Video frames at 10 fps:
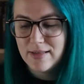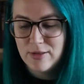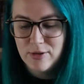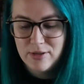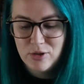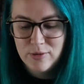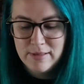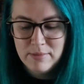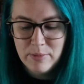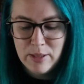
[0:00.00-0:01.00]
There do
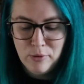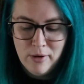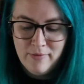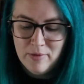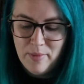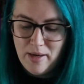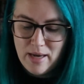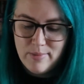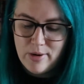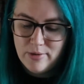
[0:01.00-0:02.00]
seem to be a lot of them that
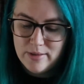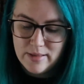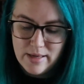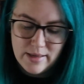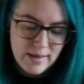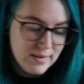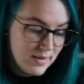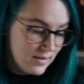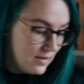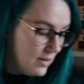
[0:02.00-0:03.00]
came out in the
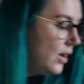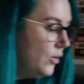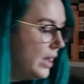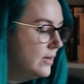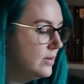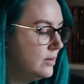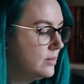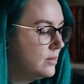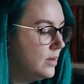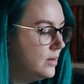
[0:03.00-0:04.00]
80s. Okay,
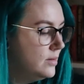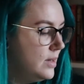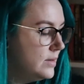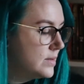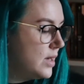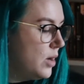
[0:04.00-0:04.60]
the, the next